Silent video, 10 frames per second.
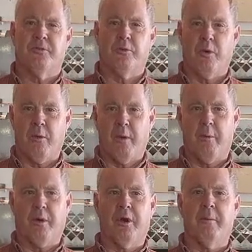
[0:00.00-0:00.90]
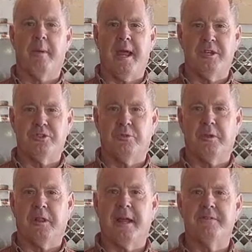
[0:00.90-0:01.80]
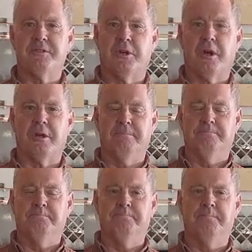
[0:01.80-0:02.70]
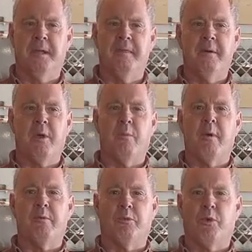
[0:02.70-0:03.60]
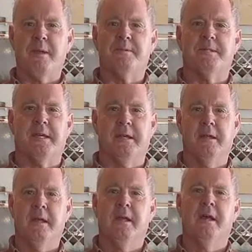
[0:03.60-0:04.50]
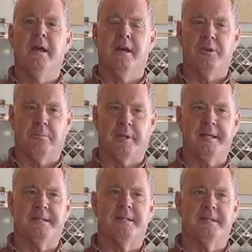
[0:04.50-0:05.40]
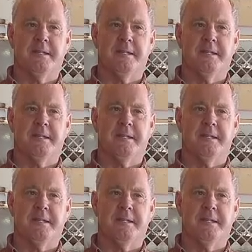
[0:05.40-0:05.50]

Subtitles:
for where we were going to pasture with livestock, and then we went with rapeseed other places.